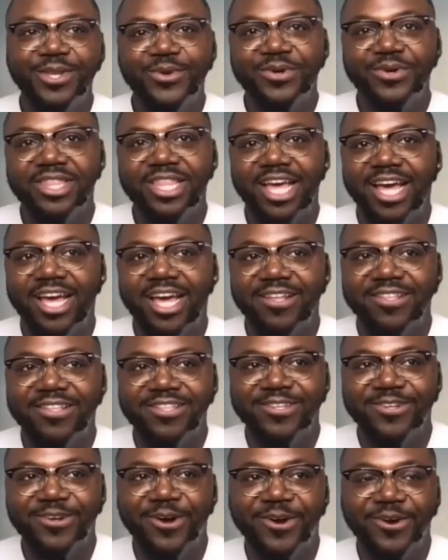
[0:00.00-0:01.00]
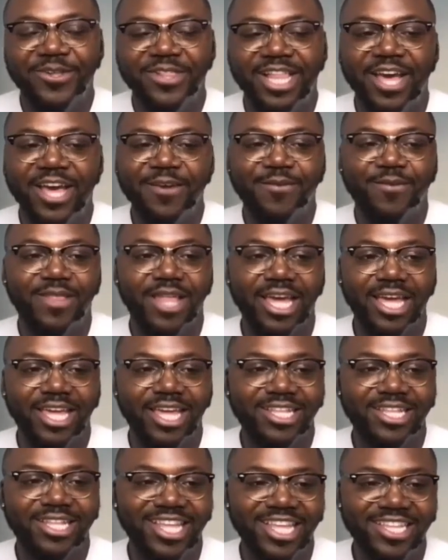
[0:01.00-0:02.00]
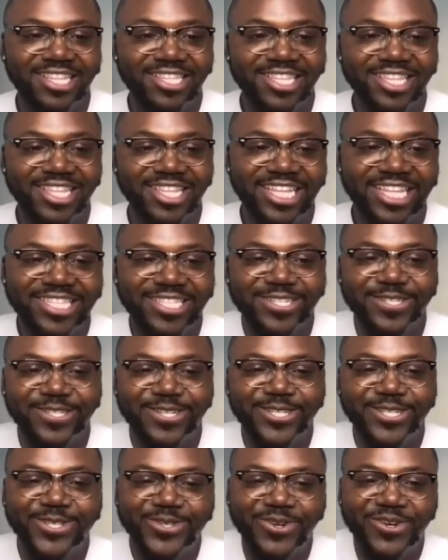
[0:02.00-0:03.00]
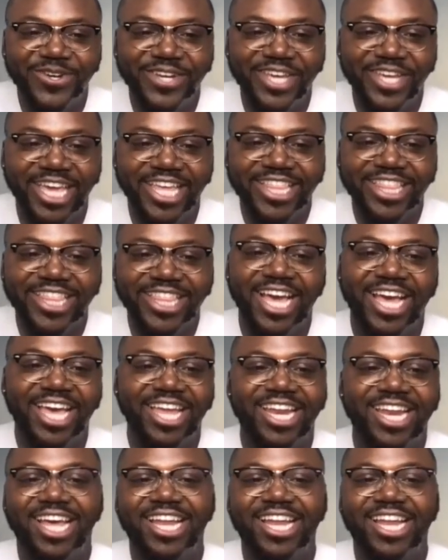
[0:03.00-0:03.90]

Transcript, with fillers: you've been doing that your whole life, like it, it, it there's a joy in that.